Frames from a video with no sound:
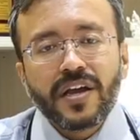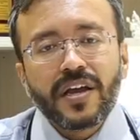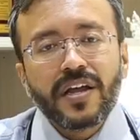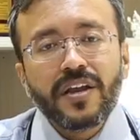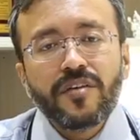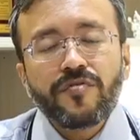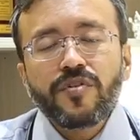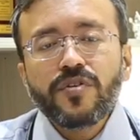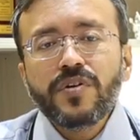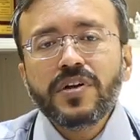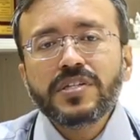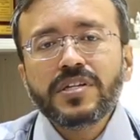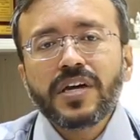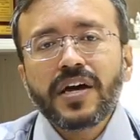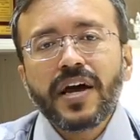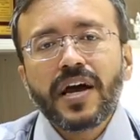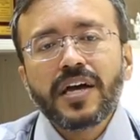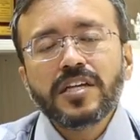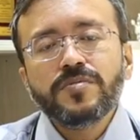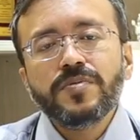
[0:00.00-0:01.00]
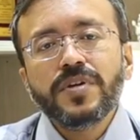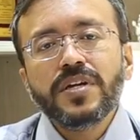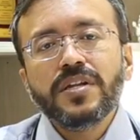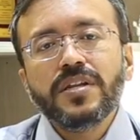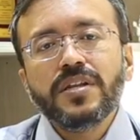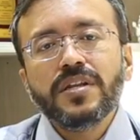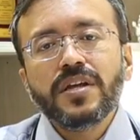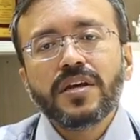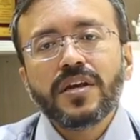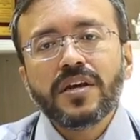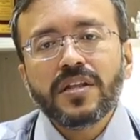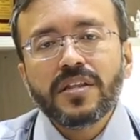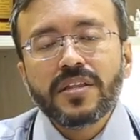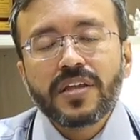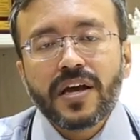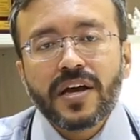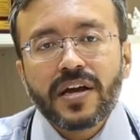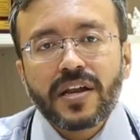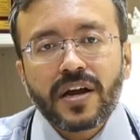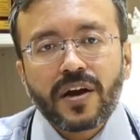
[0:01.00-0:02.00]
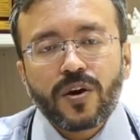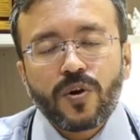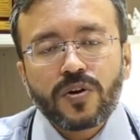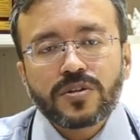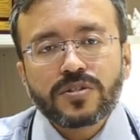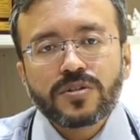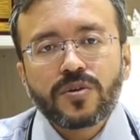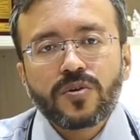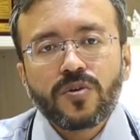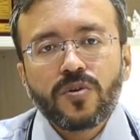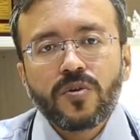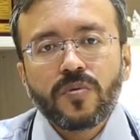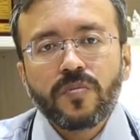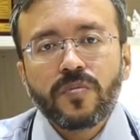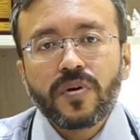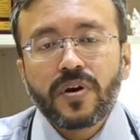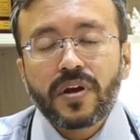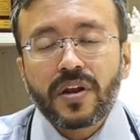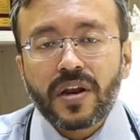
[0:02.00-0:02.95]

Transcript: influenza has been there across the globe